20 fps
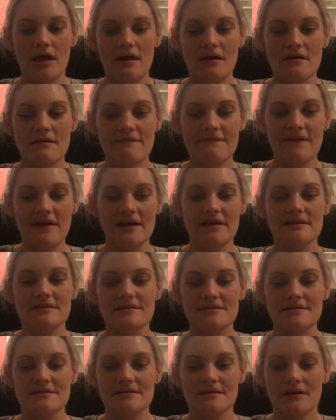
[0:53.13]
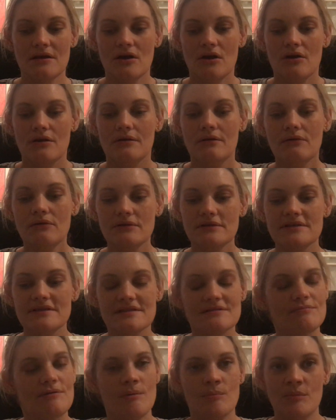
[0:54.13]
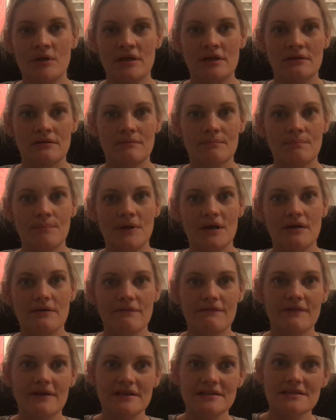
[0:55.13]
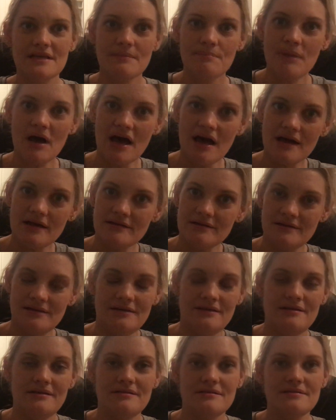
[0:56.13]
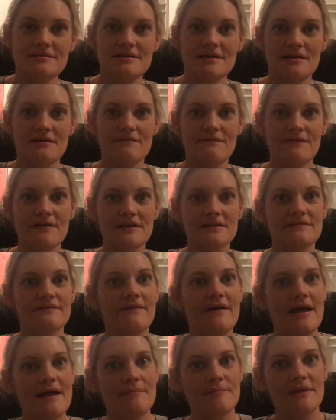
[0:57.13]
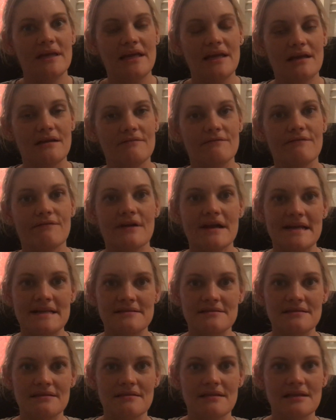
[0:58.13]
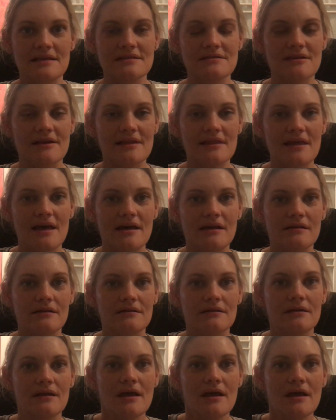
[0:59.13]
it affects not just women, but it affects their partners and affects family and friends and things like that.